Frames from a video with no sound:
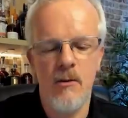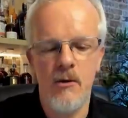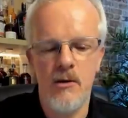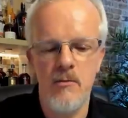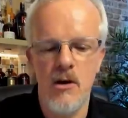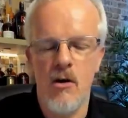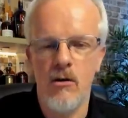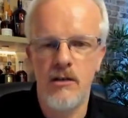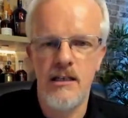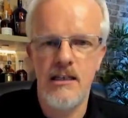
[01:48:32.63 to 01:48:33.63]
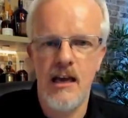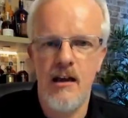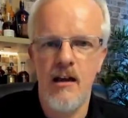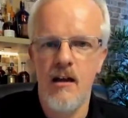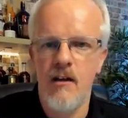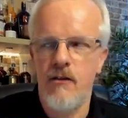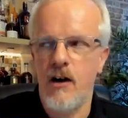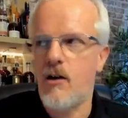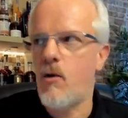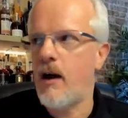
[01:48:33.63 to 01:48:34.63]
I welcome you all to stay
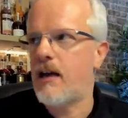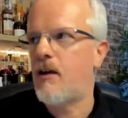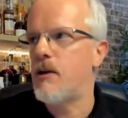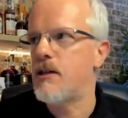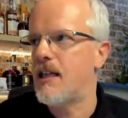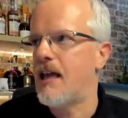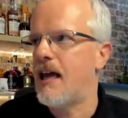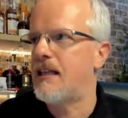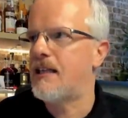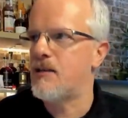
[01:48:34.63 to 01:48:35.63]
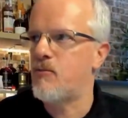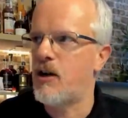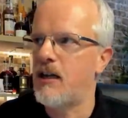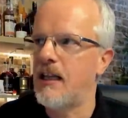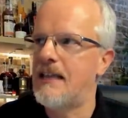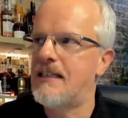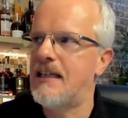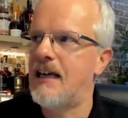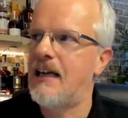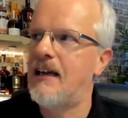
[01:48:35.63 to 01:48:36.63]
for a quick quiz at the end because I'm running late
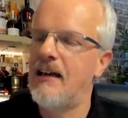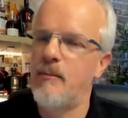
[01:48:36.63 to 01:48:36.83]
tonight,